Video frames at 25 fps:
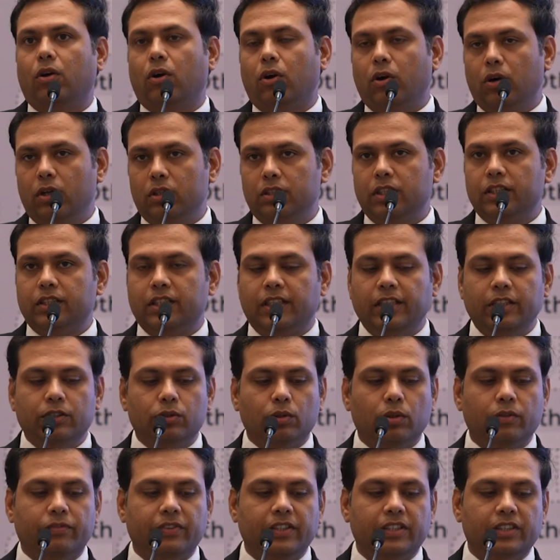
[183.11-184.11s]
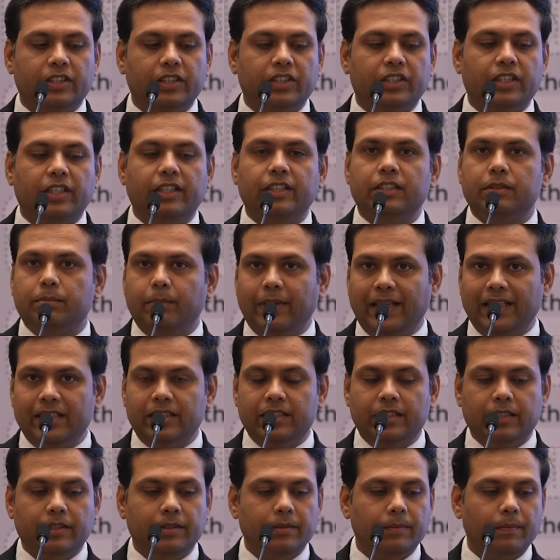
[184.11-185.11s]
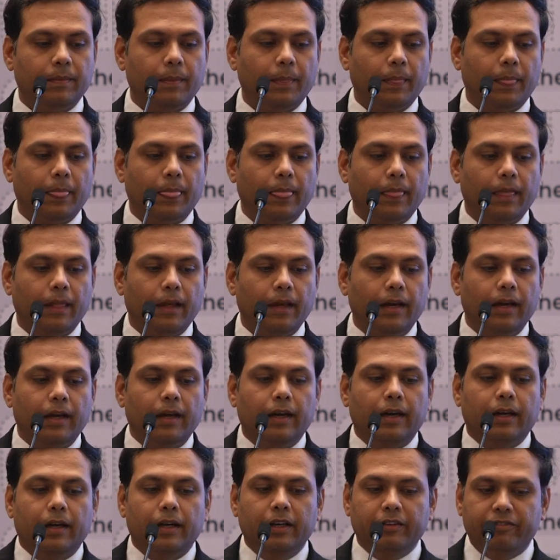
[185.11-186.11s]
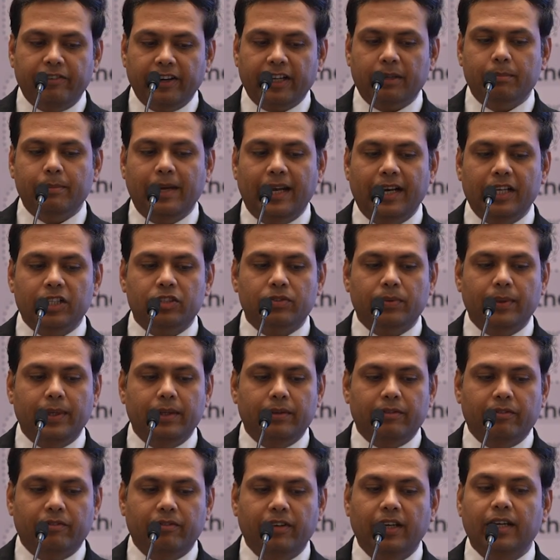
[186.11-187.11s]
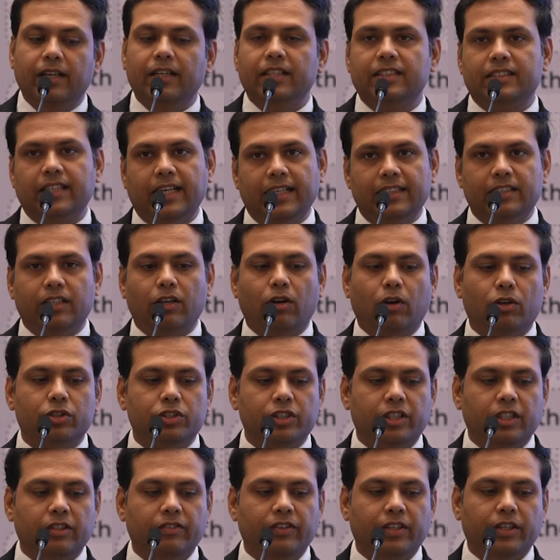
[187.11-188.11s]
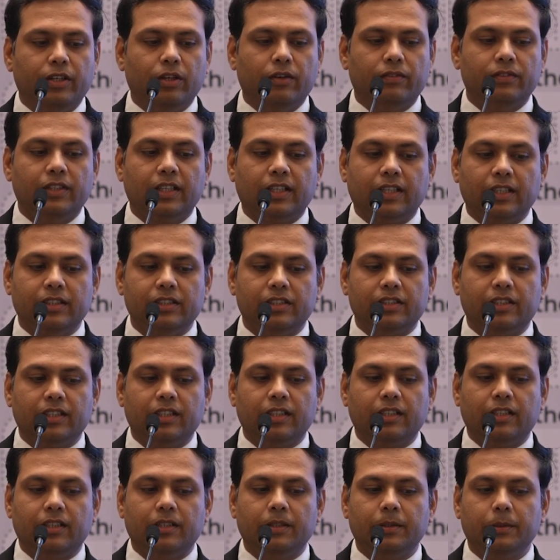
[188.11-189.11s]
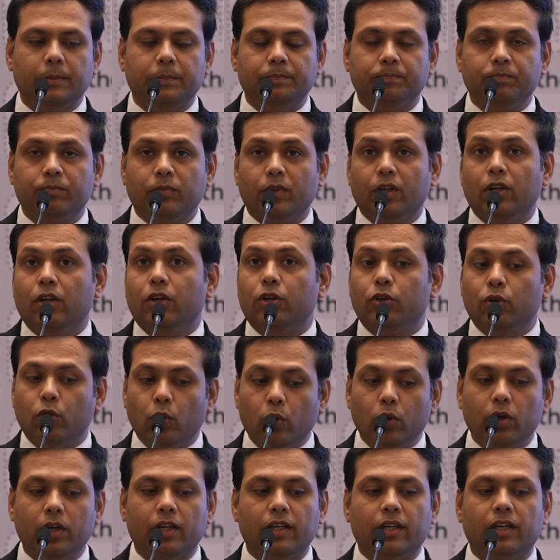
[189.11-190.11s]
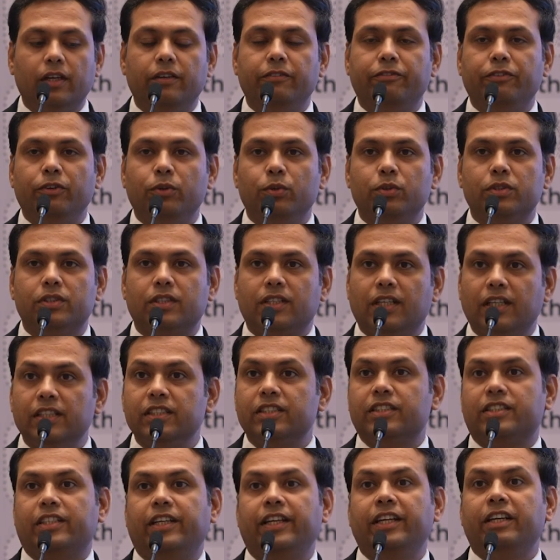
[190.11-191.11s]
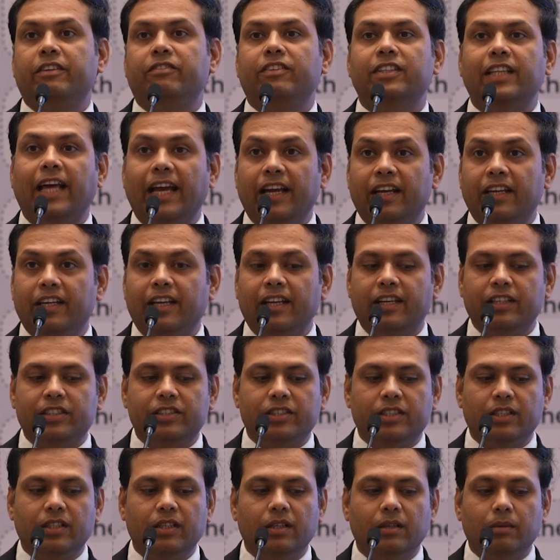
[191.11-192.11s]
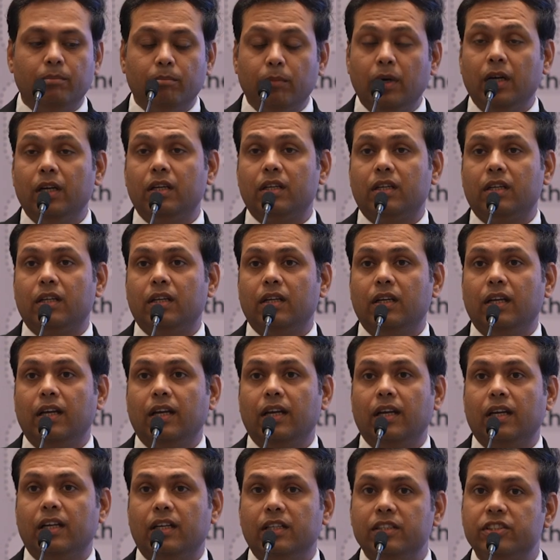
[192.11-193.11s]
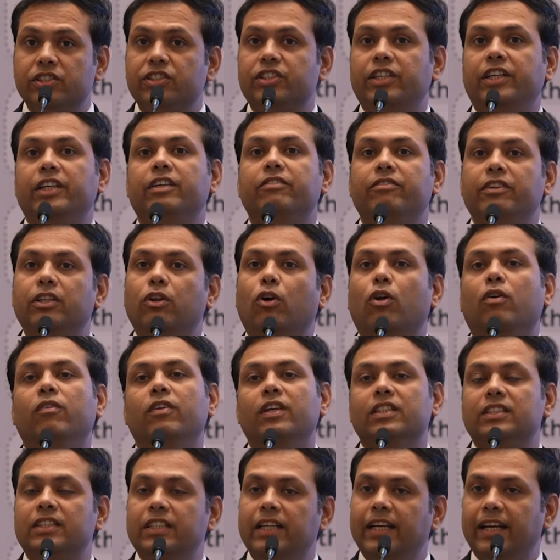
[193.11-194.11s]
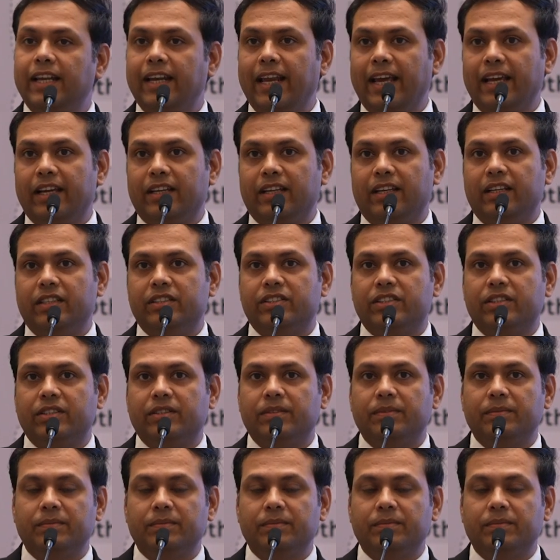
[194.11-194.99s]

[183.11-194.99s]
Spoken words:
All the 3-zone fixation is best. Defect management will decide the longevity of the construct. Don't confuse constraint with anchorage, but constraint will always need an anchorage.